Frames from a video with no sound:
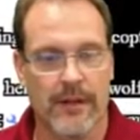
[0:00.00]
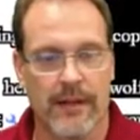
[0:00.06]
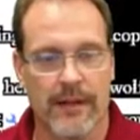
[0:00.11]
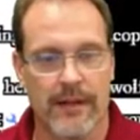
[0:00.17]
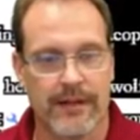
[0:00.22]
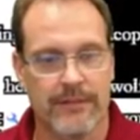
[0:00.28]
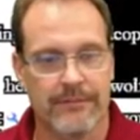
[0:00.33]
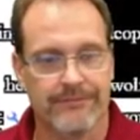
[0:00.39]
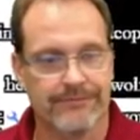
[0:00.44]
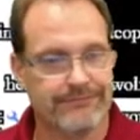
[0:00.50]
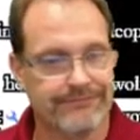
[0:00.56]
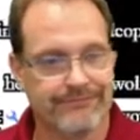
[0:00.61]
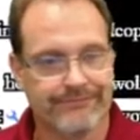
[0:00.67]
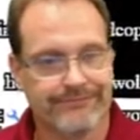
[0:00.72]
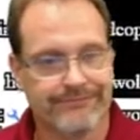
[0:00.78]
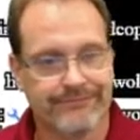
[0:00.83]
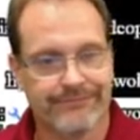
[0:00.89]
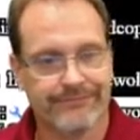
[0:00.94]
Uh,
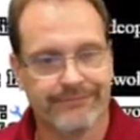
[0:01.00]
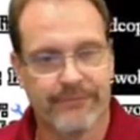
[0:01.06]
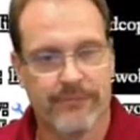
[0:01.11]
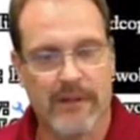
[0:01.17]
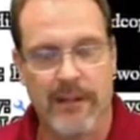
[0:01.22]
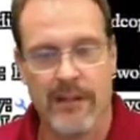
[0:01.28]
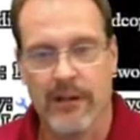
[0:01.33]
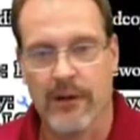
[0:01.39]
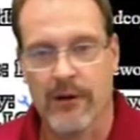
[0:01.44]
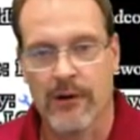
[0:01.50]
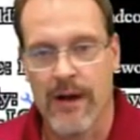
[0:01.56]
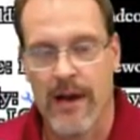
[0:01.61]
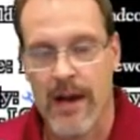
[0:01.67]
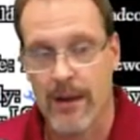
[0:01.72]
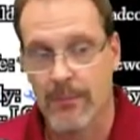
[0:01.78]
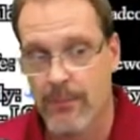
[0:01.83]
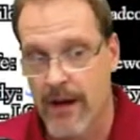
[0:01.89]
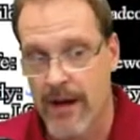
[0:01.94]
you know,
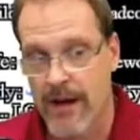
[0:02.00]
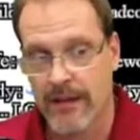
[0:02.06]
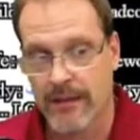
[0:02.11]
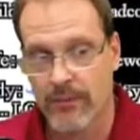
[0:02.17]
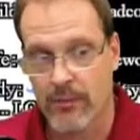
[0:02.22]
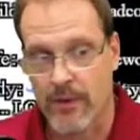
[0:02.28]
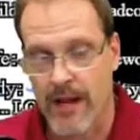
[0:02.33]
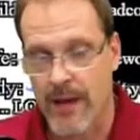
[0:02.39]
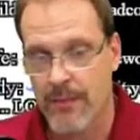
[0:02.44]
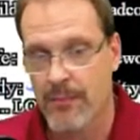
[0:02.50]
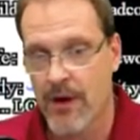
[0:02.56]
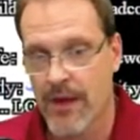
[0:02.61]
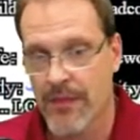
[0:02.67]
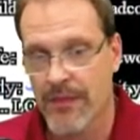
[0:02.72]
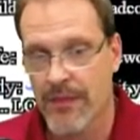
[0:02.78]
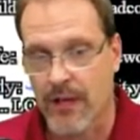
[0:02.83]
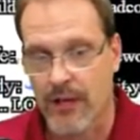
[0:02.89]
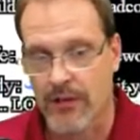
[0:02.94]
I, my when I
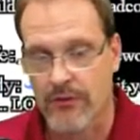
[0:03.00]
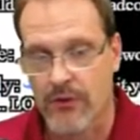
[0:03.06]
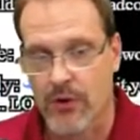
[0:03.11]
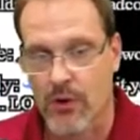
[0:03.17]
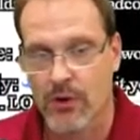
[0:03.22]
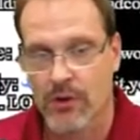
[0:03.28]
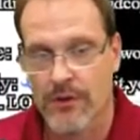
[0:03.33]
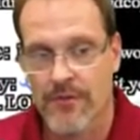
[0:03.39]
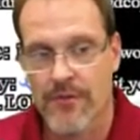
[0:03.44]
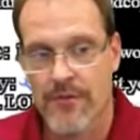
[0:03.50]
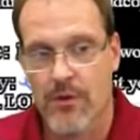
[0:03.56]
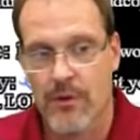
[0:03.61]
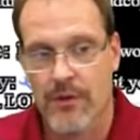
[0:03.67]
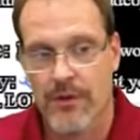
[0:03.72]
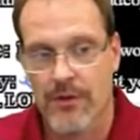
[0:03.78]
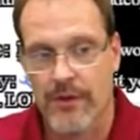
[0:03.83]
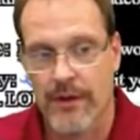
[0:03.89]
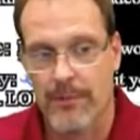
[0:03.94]
bought the controller
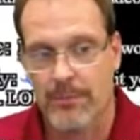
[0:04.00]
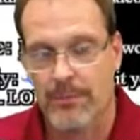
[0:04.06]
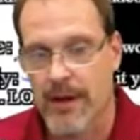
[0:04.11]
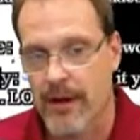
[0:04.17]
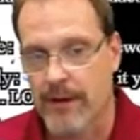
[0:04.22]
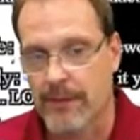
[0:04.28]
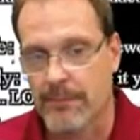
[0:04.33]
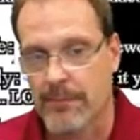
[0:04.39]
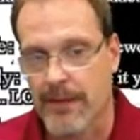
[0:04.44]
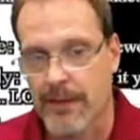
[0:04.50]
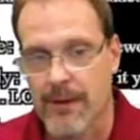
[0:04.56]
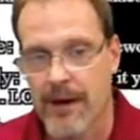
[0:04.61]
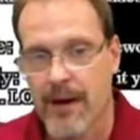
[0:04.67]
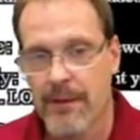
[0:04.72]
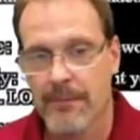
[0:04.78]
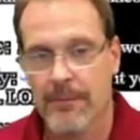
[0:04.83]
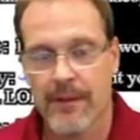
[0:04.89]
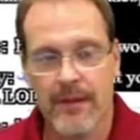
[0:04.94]
for the Parrot
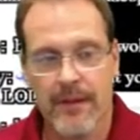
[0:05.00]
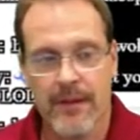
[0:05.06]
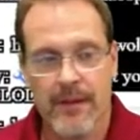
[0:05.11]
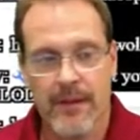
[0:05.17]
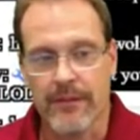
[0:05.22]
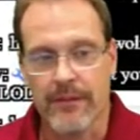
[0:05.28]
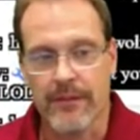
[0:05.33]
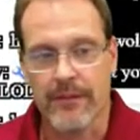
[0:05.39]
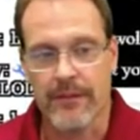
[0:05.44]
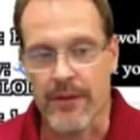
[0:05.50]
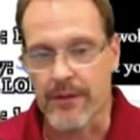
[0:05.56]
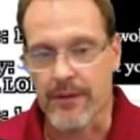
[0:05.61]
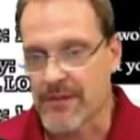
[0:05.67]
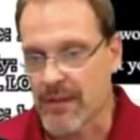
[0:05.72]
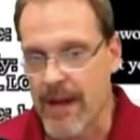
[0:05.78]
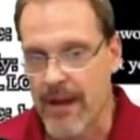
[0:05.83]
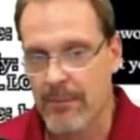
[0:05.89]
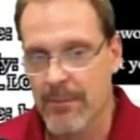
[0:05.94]
Bebop, the
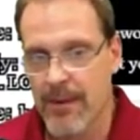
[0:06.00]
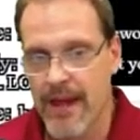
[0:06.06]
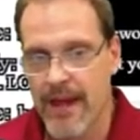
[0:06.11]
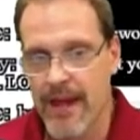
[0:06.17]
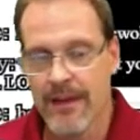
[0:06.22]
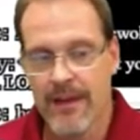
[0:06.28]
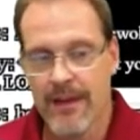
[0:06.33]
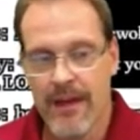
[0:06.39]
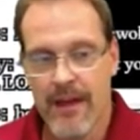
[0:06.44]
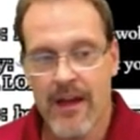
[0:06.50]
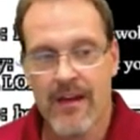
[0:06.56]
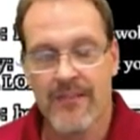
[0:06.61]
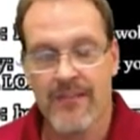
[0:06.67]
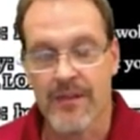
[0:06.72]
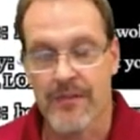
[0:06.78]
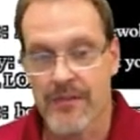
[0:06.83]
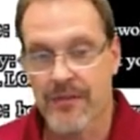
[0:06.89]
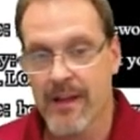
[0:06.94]
fly pad.
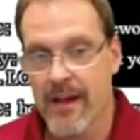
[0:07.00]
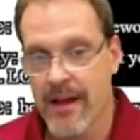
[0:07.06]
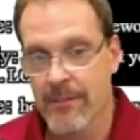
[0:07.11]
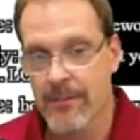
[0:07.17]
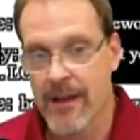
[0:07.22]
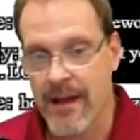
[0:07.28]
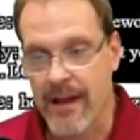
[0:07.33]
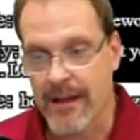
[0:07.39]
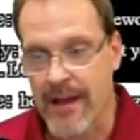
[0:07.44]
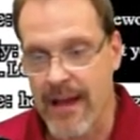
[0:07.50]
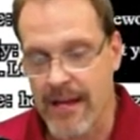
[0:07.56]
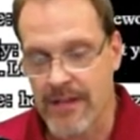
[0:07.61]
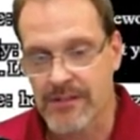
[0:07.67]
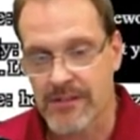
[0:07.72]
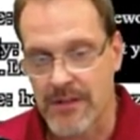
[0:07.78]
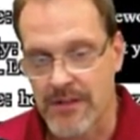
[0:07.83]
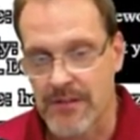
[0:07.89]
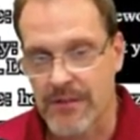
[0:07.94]
The fly pad
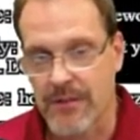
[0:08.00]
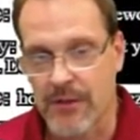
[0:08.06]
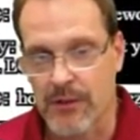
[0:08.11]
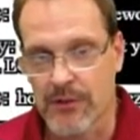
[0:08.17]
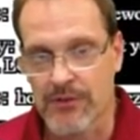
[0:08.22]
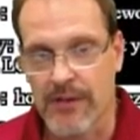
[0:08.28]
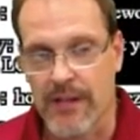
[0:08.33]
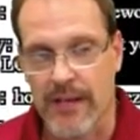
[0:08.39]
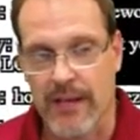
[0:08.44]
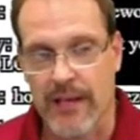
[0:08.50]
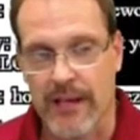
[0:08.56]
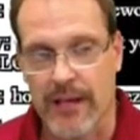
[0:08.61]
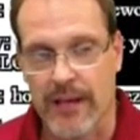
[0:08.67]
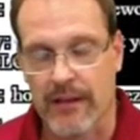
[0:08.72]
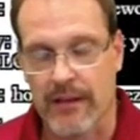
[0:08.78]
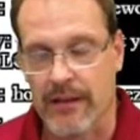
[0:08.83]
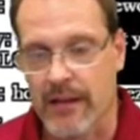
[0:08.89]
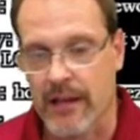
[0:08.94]
actually feels like
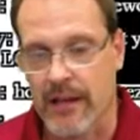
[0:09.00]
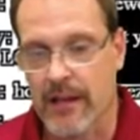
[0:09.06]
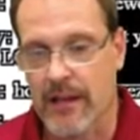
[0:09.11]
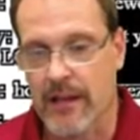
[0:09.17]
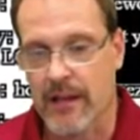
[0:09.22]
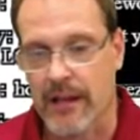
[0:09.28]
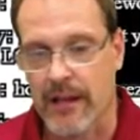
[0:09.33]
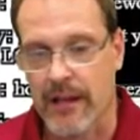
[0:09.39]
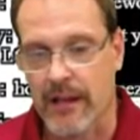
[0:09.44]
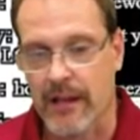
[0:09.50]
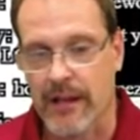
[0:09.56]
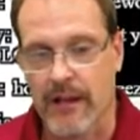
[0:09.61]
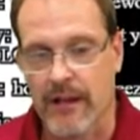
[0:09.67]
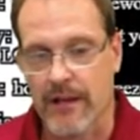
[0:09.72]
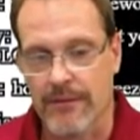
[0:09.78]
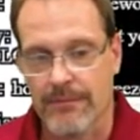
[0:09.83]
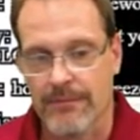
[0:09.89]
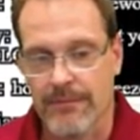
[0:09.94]
a a, a
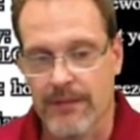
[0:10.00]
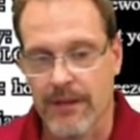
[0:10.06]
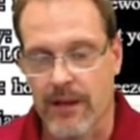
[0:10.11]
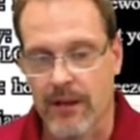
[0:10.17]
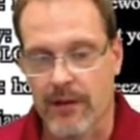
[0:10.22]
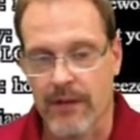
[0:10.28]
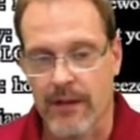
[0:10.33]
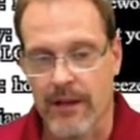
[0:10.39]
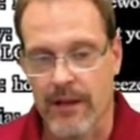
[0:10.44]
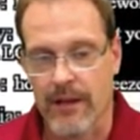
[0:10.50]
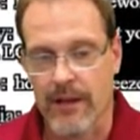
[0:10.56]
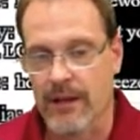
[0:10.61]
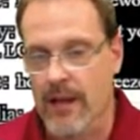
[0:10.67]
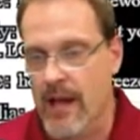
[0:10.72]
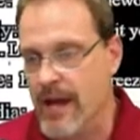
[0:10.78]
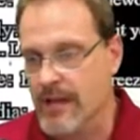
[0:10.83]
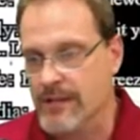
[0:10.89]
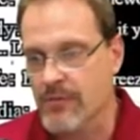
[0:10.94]
uh, you know a
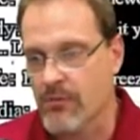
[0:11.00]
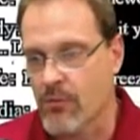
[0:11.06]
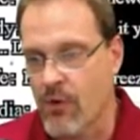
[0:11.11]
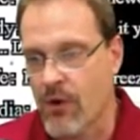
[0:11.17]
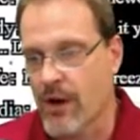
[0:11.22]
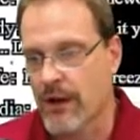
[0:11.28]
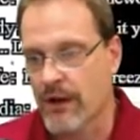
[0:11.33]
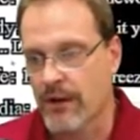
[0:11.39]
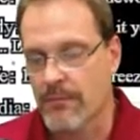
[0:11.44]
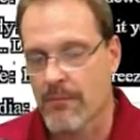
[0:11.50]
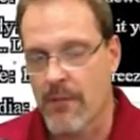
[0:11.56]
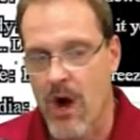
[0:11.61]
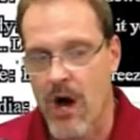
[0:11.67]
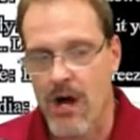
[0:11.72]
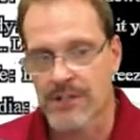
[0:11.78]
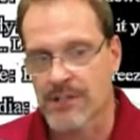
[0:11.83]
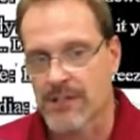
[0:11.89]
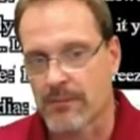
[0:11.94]
class one
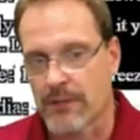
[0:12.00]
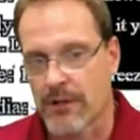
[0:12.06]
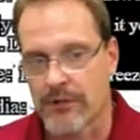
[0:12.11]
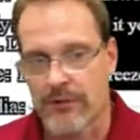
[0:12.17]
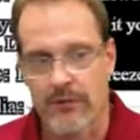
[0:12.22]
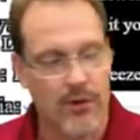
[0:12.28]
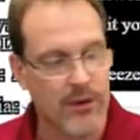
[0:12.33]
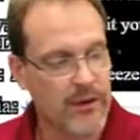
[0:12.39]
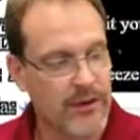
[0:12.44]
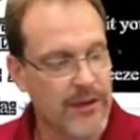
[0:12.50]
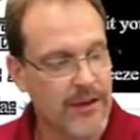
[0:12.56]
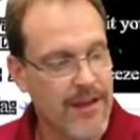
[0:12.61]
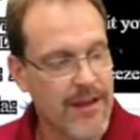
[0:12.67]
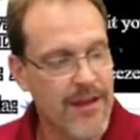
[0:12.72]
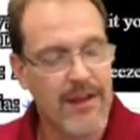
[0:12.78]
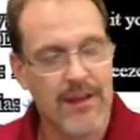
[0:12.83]
awesome controller.